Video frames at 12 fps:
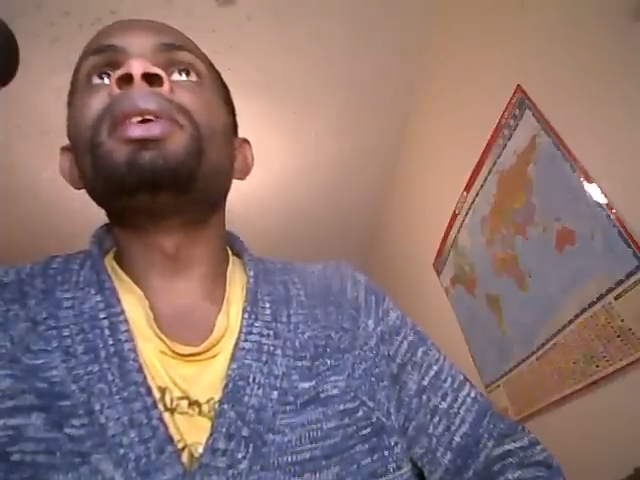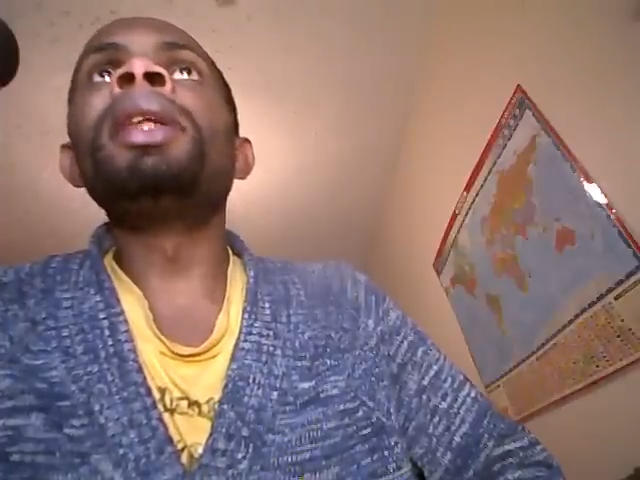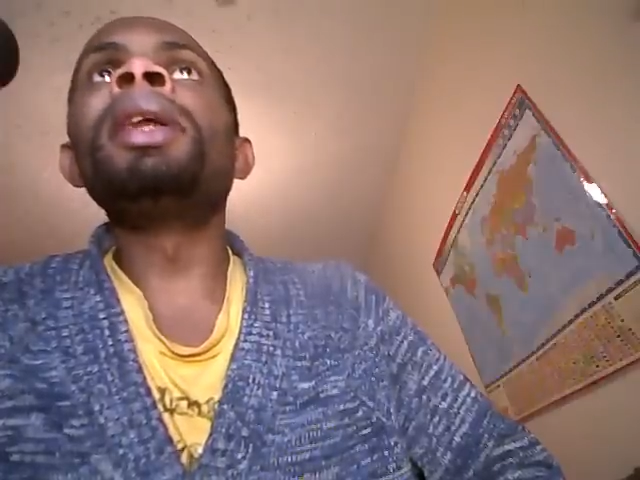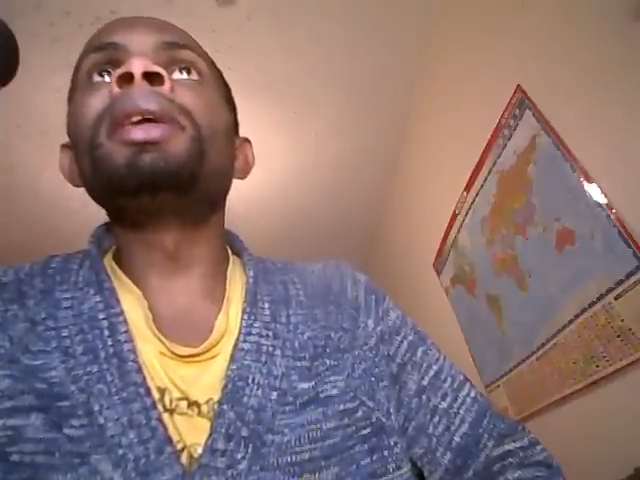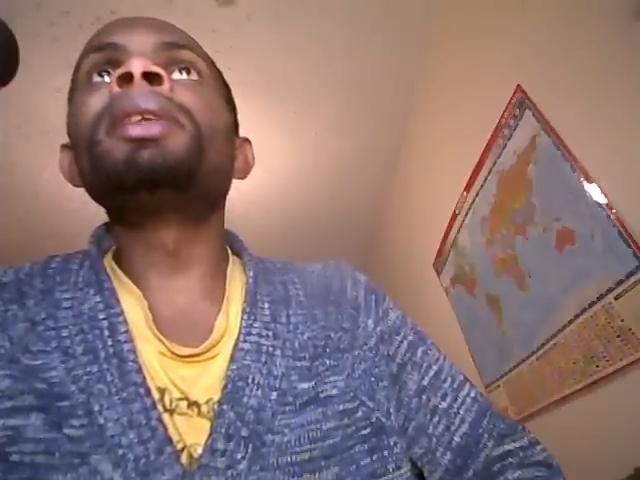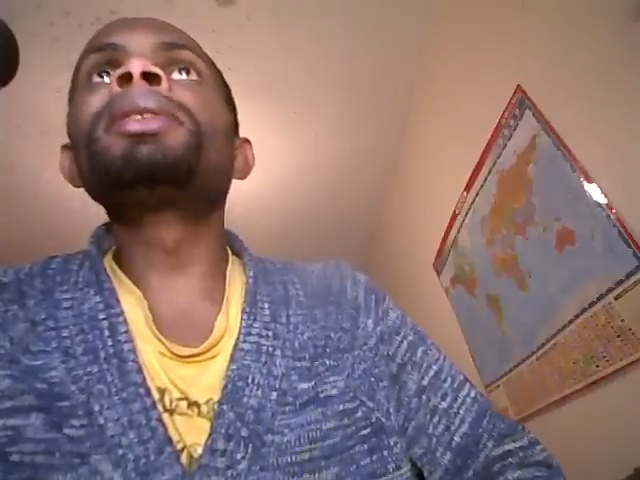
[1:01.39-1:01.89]

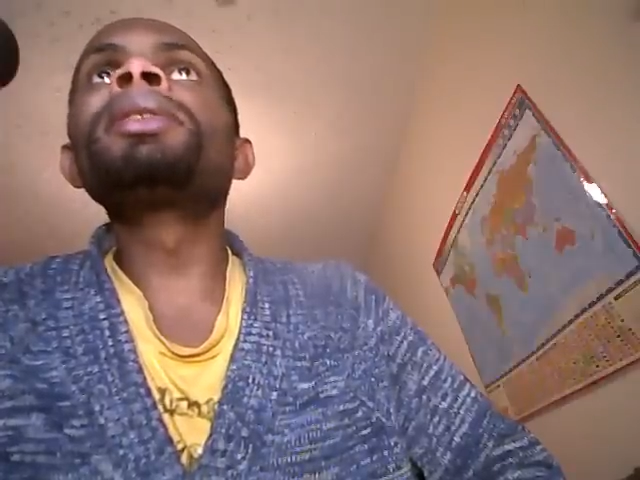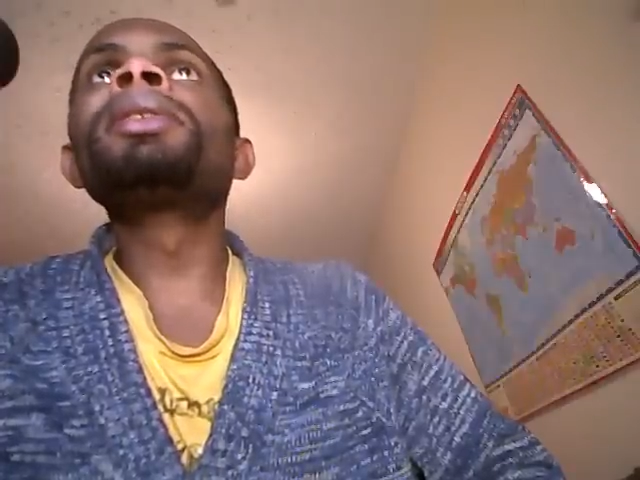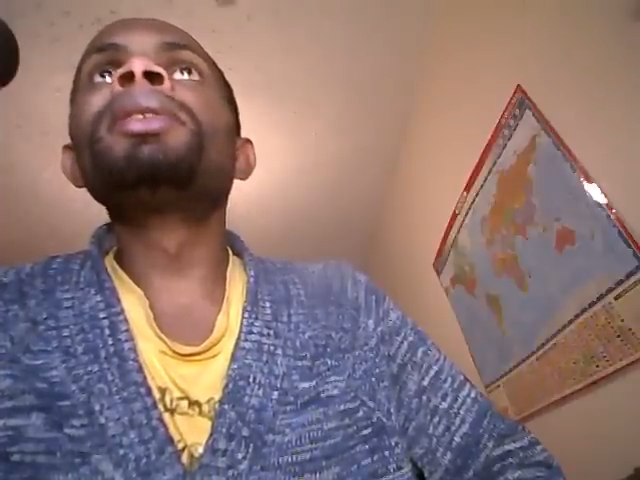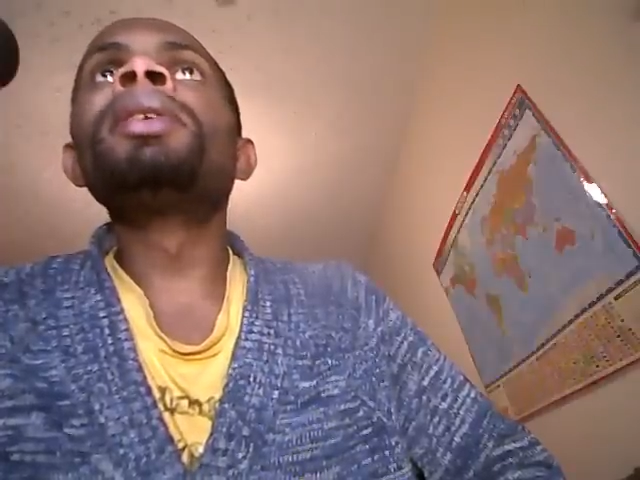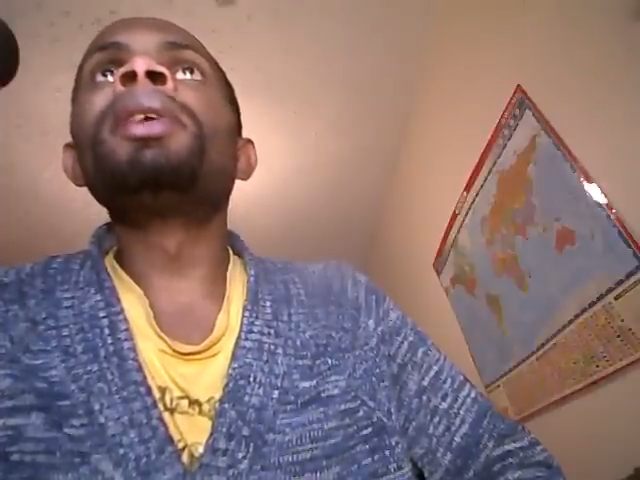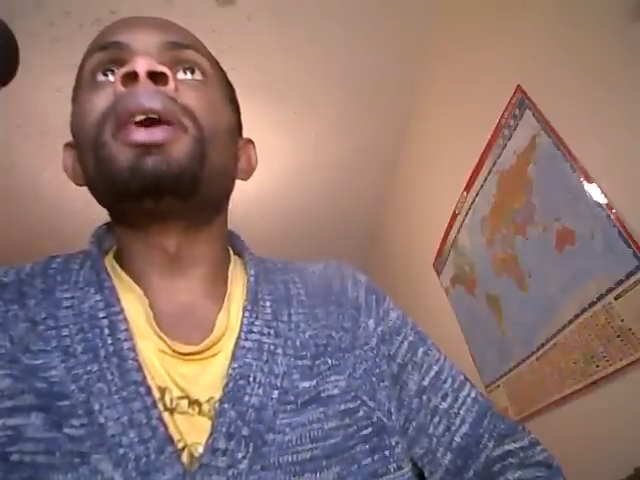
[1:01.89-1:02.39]
linked
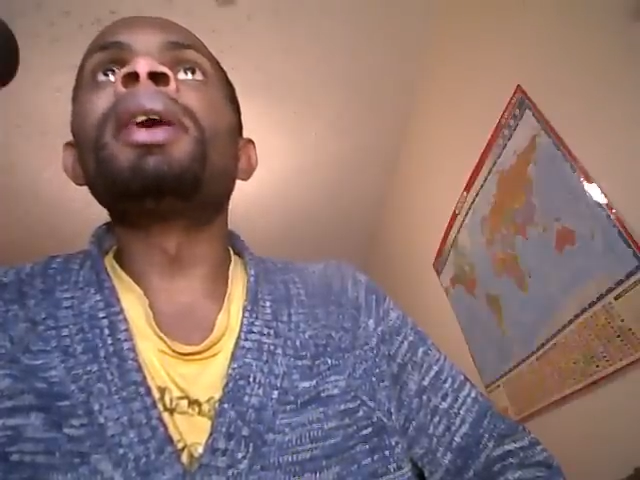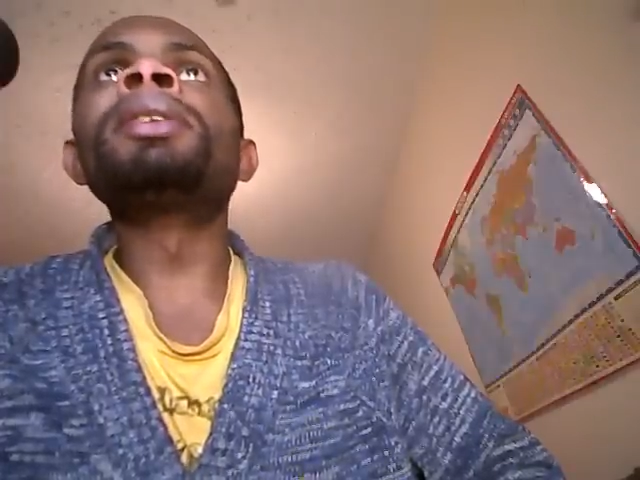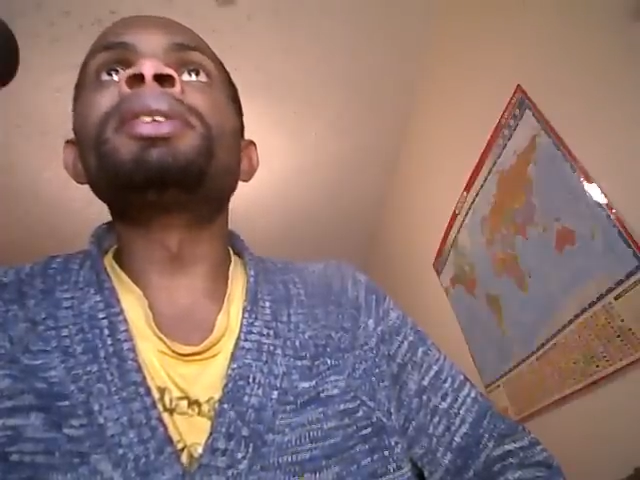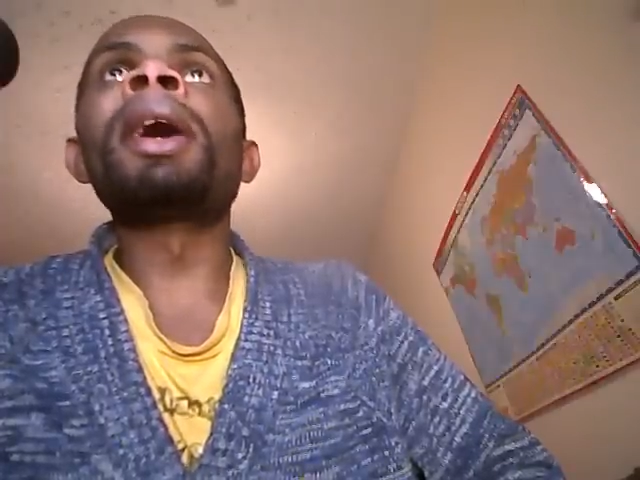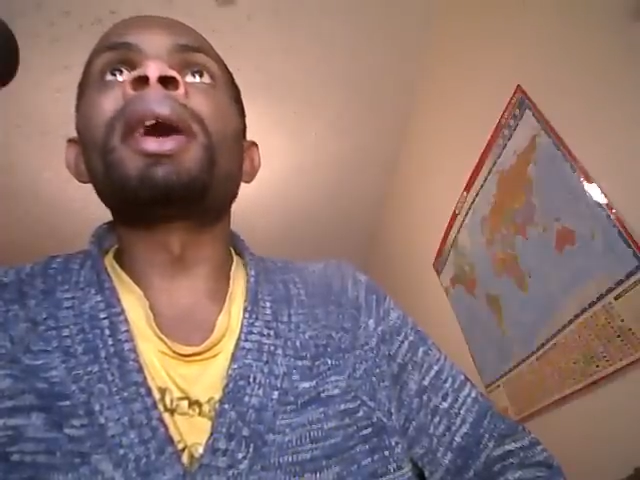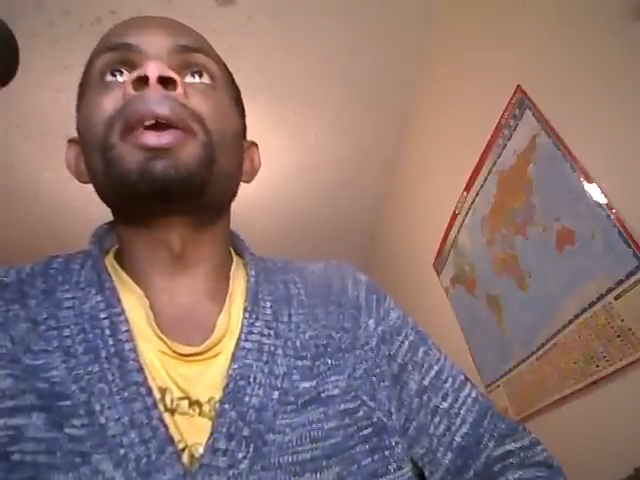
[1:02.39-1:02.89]

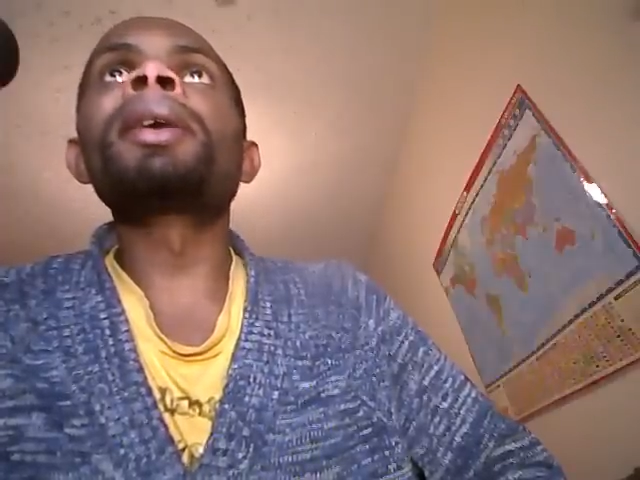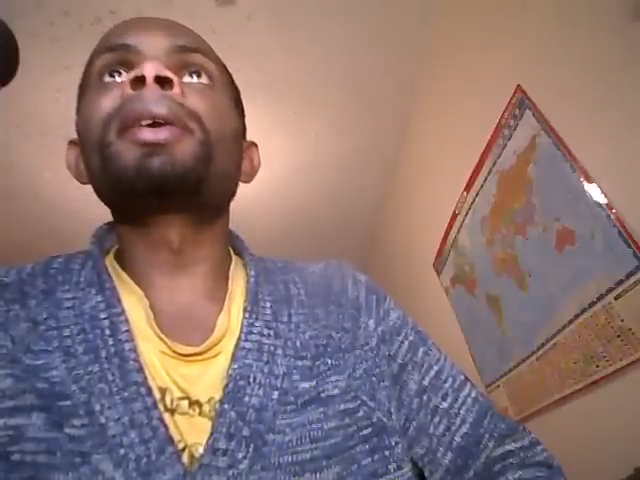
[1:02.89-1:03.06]
attack